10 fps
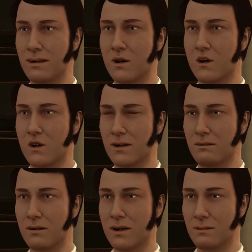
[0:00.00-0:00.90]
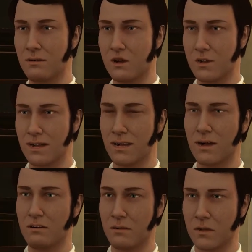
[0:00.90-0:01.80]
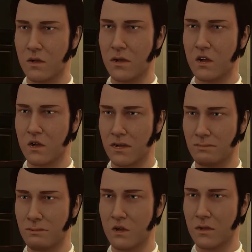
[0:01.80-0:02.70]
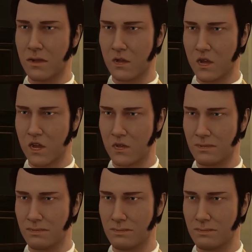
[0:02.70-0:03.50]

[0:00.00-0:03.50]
I always faint before I can figure out what I'm doing wrong.